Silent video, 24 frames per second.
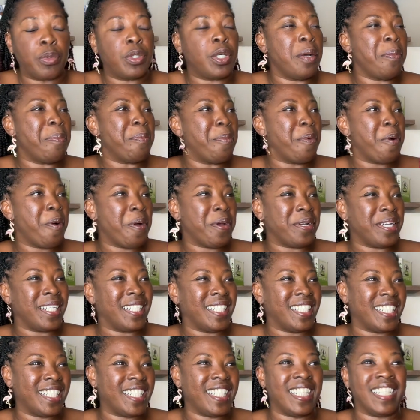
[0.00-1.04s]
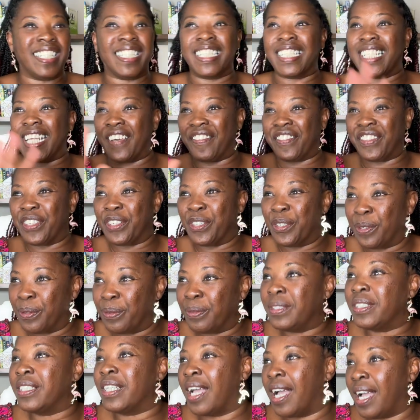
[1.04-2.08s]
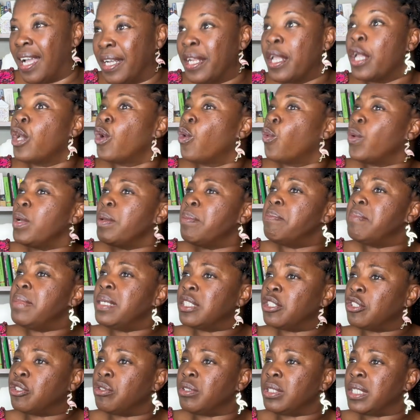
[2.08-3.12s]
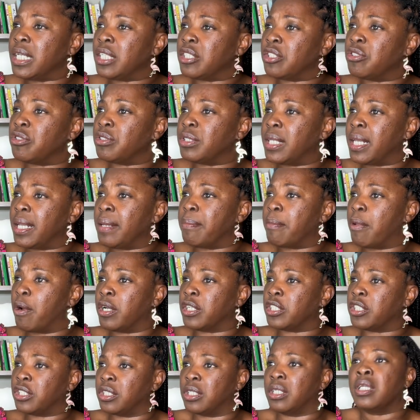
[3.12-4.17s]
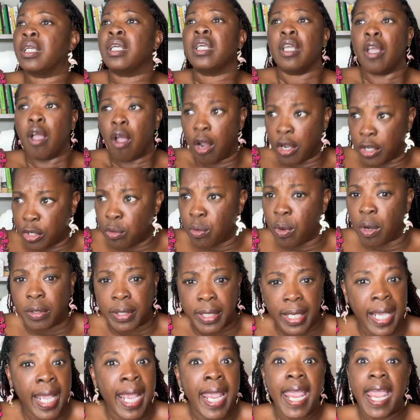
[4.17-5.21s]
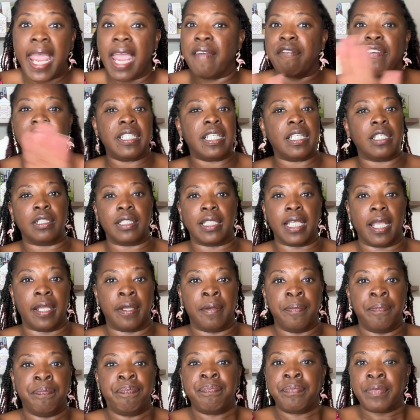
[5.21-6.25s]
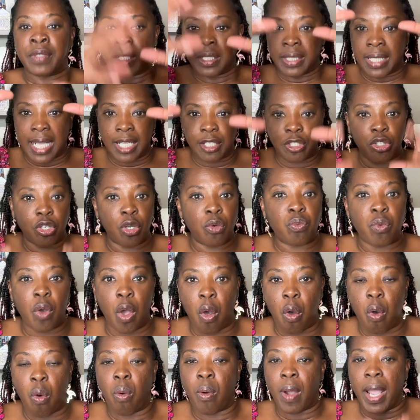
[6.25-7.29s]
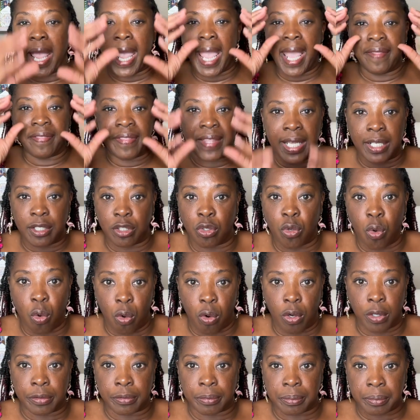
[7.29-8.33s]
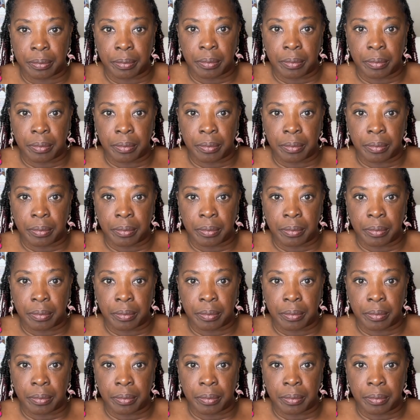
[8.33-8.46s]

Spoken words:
Good morning, Sheila. Good afternoon, John. We missed you yesterday, Marcia. Are you okay? Every single day. That's your role at that door.